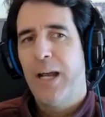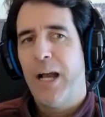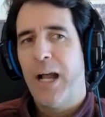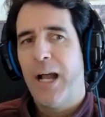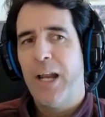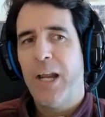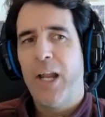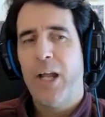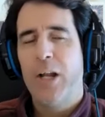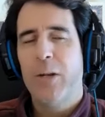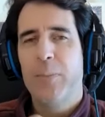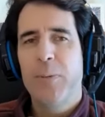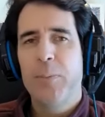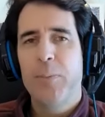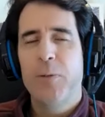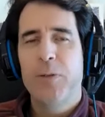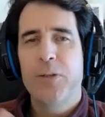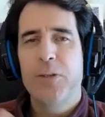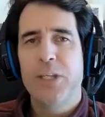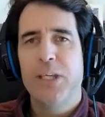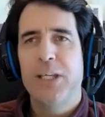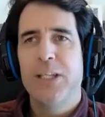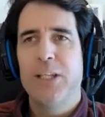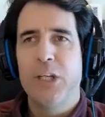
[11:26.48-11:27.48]
A lot of people
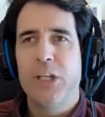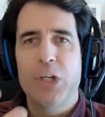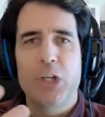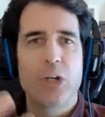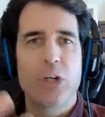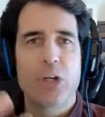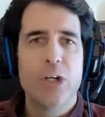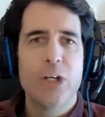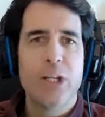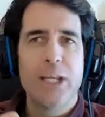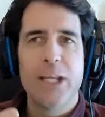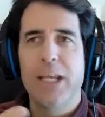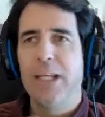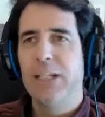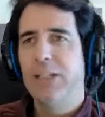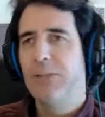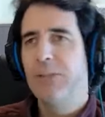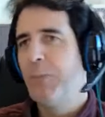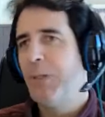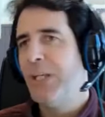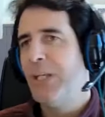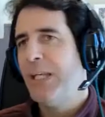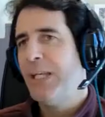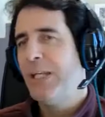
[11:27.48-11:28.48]
think that hurting
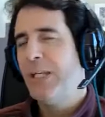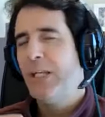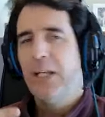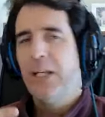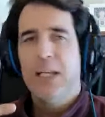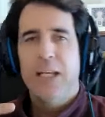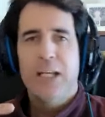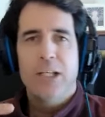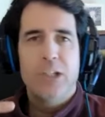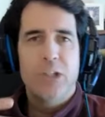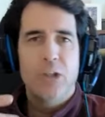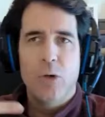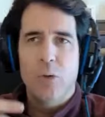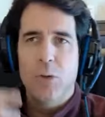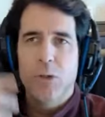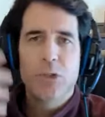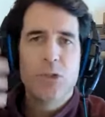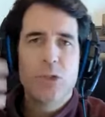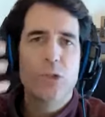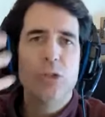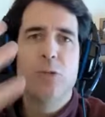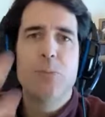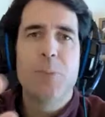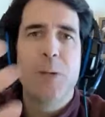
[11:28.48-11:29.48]
is being, you know, a
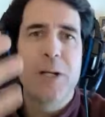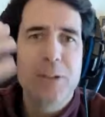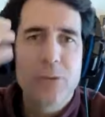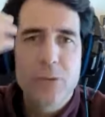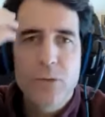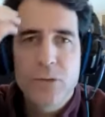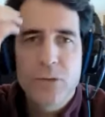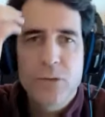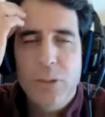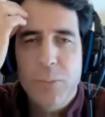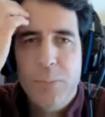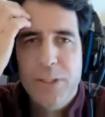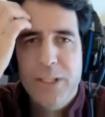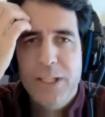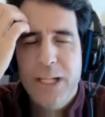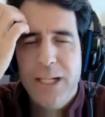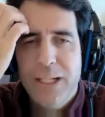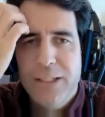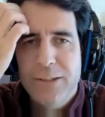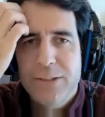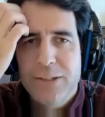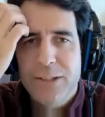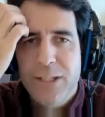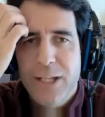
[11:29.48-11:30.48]
douchebag to somebody
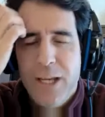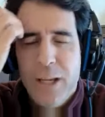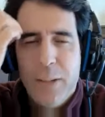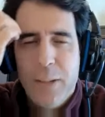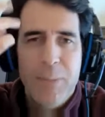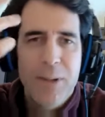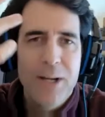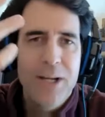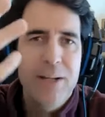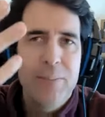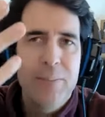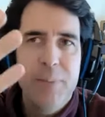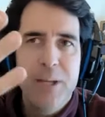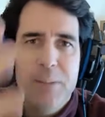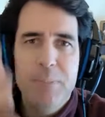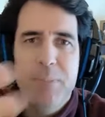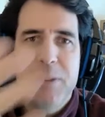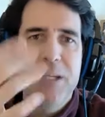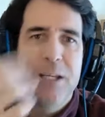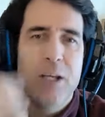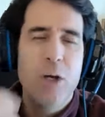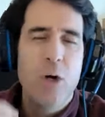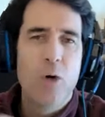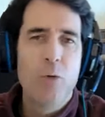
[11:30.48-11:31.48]
else, but
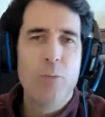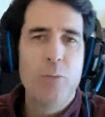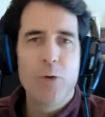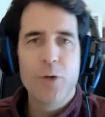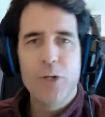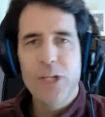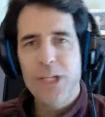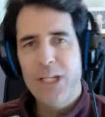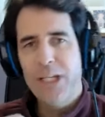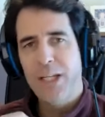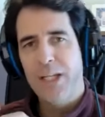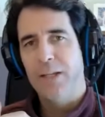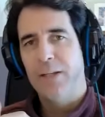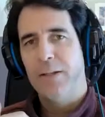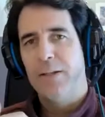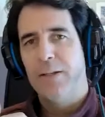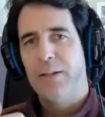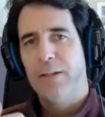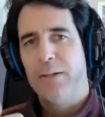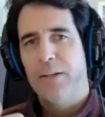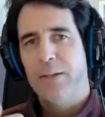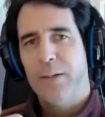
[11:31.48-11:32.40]
maybe overeating,